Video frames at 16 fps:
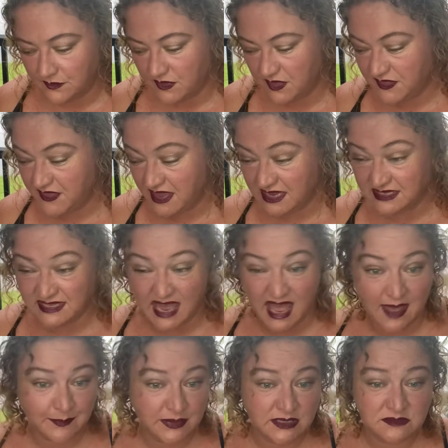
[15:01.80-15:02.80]
things
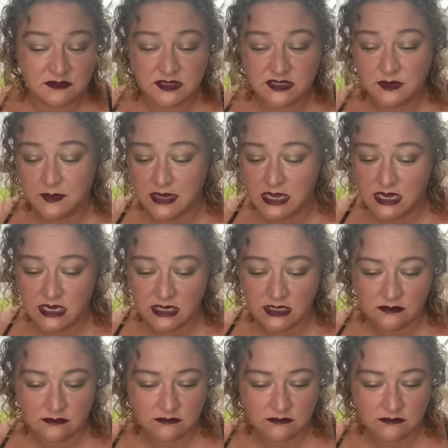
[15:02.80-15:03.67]
happen to me.